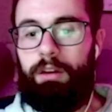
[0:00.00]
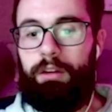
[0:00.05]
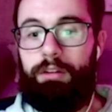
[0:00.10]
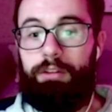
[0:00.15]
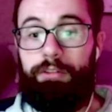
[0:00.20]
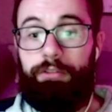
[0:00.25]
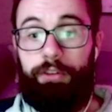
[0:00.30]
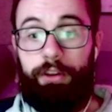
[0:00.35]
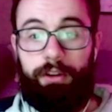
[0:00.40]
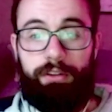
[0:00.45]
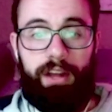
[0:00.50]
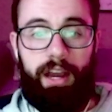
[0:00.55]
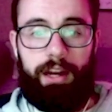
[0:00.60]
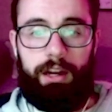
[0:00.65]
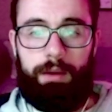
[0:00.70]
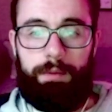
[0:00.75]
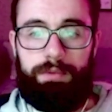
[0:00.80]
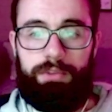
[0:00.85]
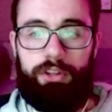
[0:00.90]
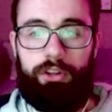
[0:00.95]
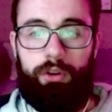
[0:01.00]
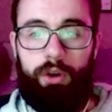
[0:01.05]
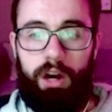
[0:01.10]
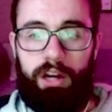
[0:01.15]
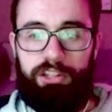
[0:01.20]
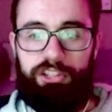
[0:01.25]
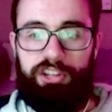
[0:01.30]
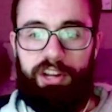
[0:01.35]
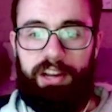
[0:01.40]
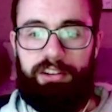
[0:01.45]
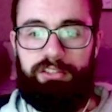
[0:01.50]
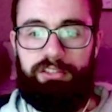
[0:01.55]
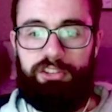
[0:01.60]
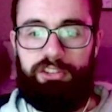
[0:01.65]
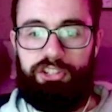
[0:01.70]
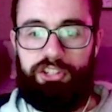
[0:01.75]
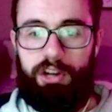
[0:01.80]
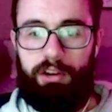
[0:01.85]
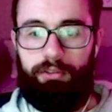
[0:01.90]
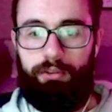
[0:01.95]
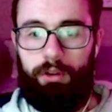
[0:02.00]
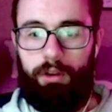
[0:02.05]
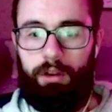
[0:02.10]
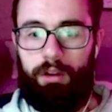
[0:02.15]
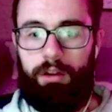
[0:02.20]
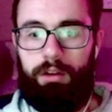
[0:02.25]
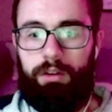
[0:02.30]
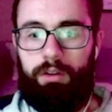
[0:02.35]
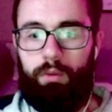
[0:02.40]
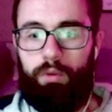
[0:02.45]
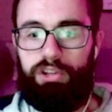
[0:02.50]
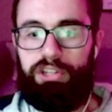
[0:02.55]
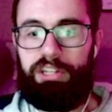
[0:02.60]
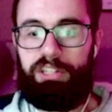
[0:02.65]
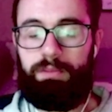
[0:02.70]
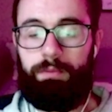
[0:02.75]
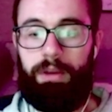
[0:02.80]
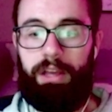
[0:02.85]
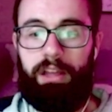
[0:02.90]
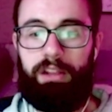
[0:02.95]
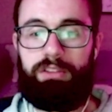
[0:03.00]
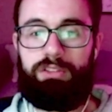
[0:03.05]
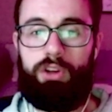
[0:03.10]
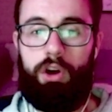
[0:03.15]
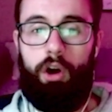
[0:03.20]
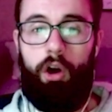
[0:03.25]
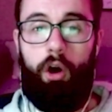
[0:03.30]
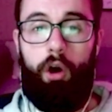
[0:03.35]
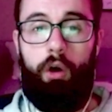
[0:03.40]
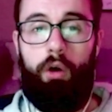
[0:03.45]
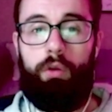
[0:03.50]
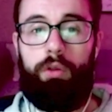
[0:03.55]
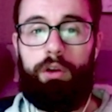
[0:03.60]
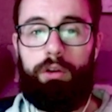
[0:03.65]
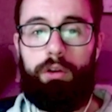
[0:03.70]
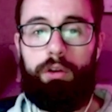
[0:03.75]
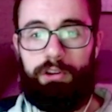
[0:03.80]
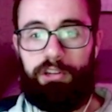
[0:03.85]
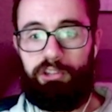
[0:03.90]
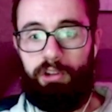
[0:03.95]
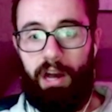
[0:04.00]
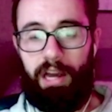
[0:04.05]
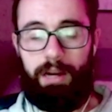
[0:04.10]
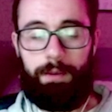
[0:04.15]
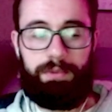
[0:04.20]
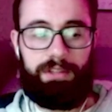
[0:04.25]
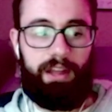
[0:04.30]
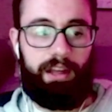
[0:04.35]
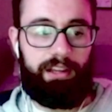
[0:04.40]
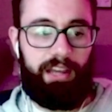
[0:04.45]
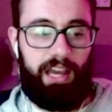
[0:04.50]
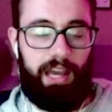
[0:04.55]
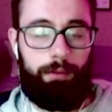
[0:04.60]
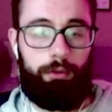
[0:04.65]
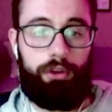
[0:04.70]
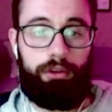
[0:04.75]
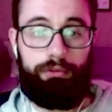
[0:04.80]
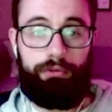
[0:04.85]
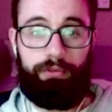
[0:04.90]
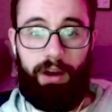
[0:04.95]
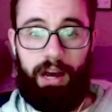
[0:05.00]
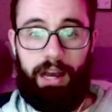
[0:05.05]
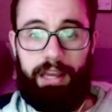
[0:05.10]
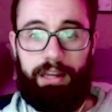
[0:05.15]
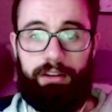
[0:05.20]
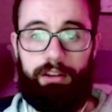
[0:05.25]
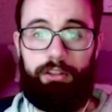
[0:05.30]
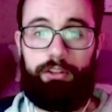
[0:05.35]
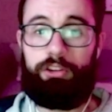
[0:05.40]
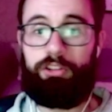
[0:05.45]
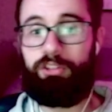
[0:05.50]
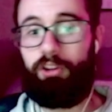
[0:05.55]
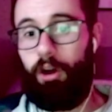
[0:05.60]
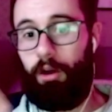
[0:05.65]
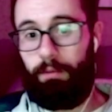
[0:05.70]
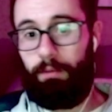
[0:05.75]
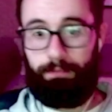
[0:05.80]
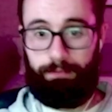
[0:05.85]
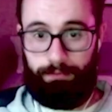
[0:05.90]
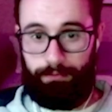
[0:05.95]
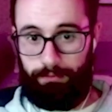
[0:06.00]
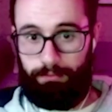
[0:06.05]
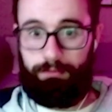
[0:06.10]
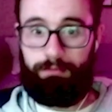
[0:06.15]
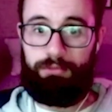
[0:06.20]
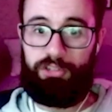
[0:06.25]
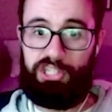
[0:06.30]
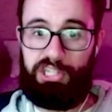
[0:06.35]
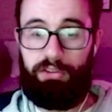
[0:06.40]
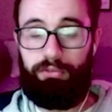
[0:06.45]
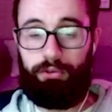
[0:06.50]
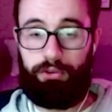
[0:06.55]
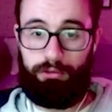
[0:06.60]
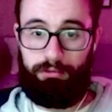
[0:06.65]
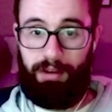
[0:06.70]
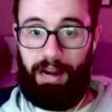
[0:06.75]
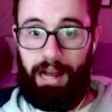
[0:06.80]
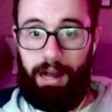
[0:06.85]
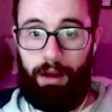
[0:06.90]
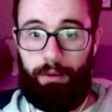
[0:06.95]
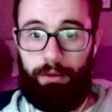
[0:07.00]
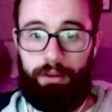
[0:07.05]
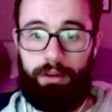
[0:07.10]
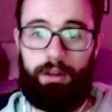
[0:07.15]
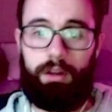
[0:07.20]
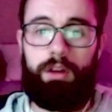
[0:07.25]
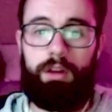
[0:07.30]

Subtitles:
Field items, you can do Unchanged, Shuffle, which just means all the original items in that game you can find, they're just all shuffled around.